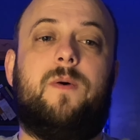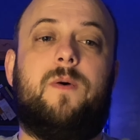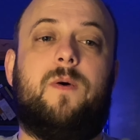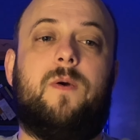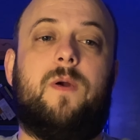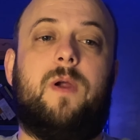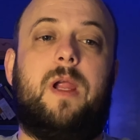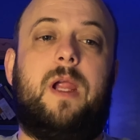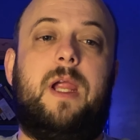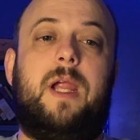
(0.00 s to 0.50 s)

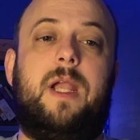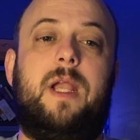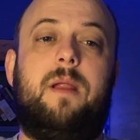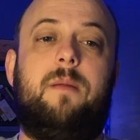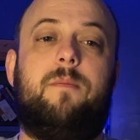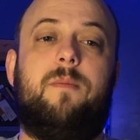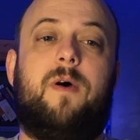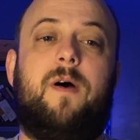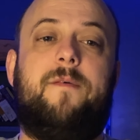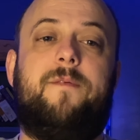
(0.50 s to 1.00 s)
or any
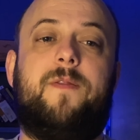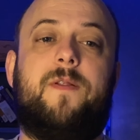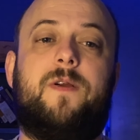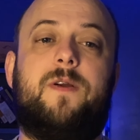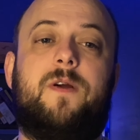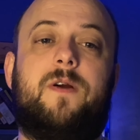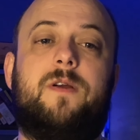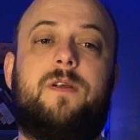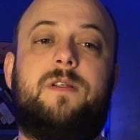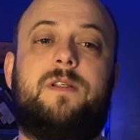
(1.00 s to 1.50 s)

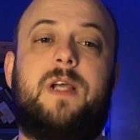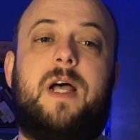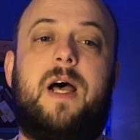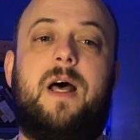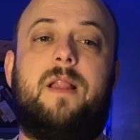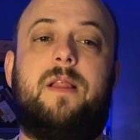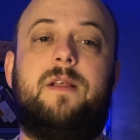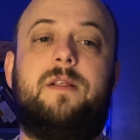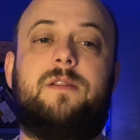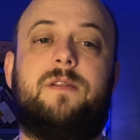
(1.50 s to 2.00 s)
muffler or
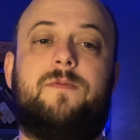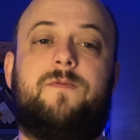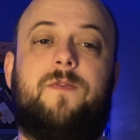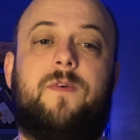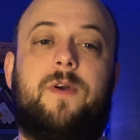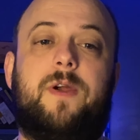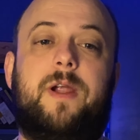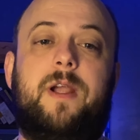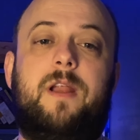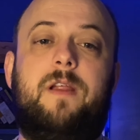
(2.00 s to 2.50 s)
silence
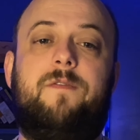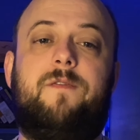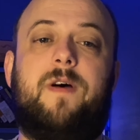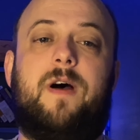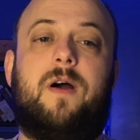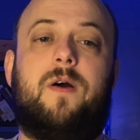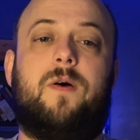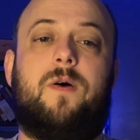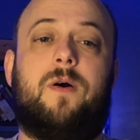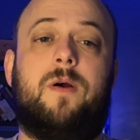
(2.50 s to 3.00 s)
for any
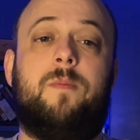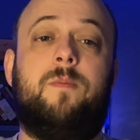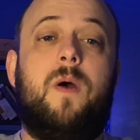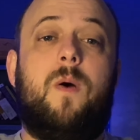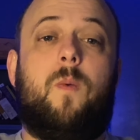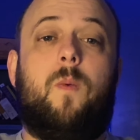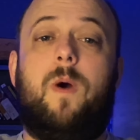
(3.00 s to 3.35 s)
firearm,